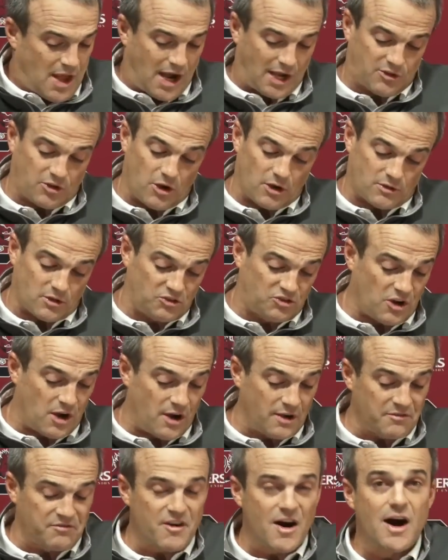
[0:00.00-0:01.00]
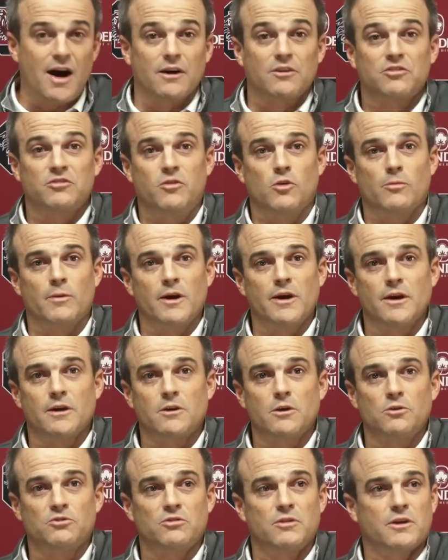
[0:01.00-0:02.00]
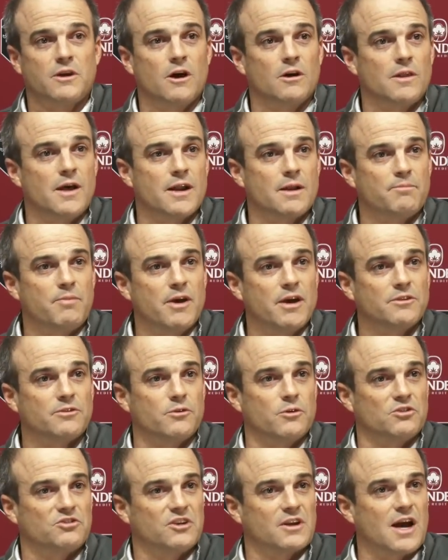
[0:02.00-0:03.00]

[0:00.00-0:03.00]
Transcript: I talked to John Fox, former head coach of the Carolina Panthers,